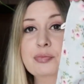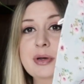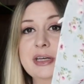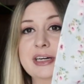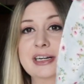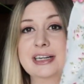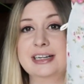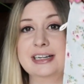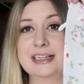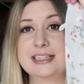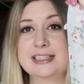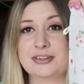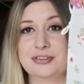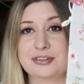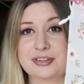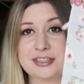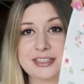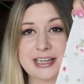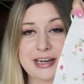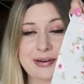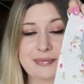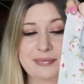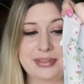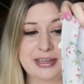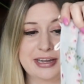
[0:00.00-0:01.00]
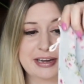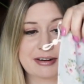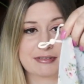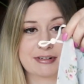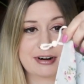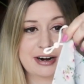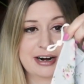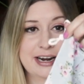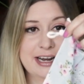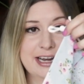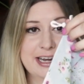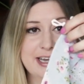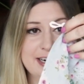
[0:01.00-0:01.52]
minutes or something,
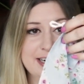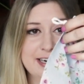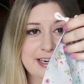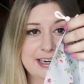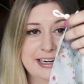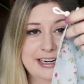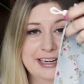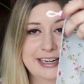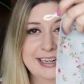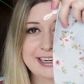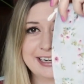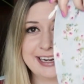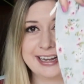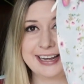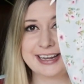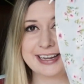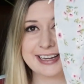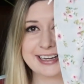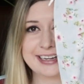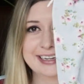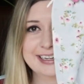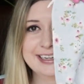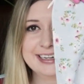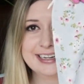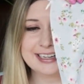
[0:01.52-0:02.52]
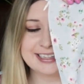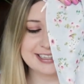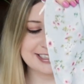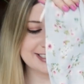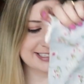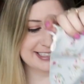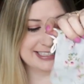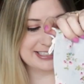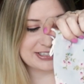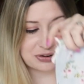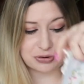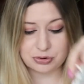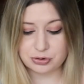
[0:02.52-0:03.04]
right? Like, this
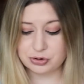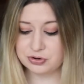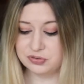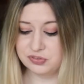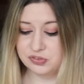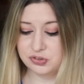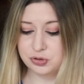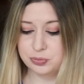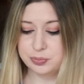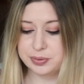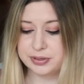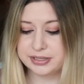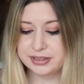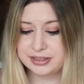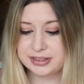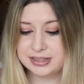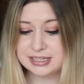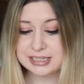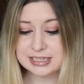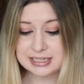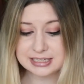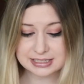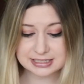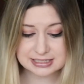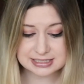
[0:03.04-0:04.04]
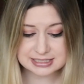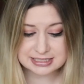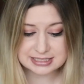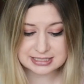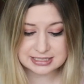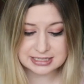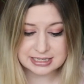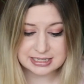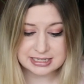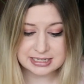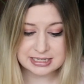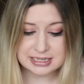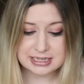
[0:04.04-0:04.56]
is awful, but this
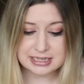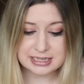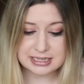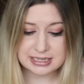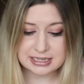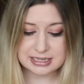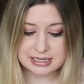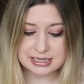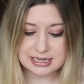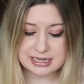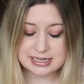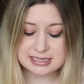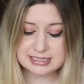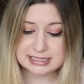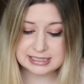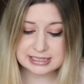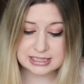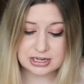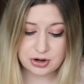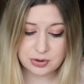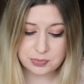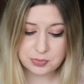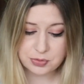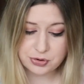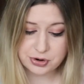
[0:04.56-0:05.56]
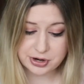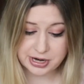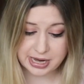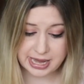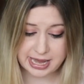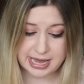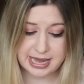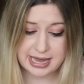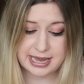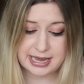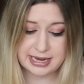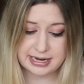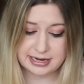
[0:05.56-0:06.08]
is a lot more
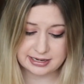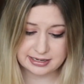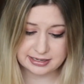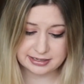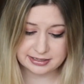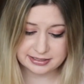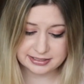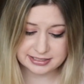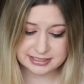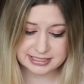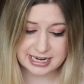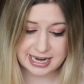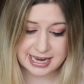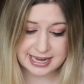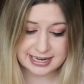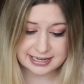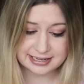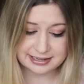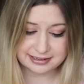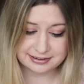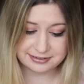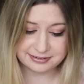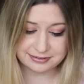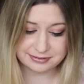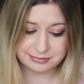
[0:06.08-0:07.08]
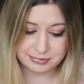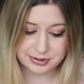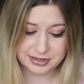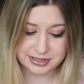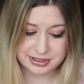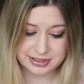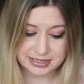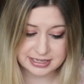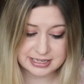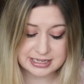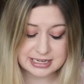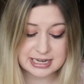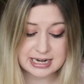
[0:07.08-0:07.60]
care taken
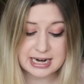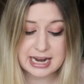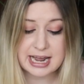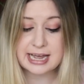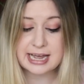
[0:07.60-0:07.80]
with it. It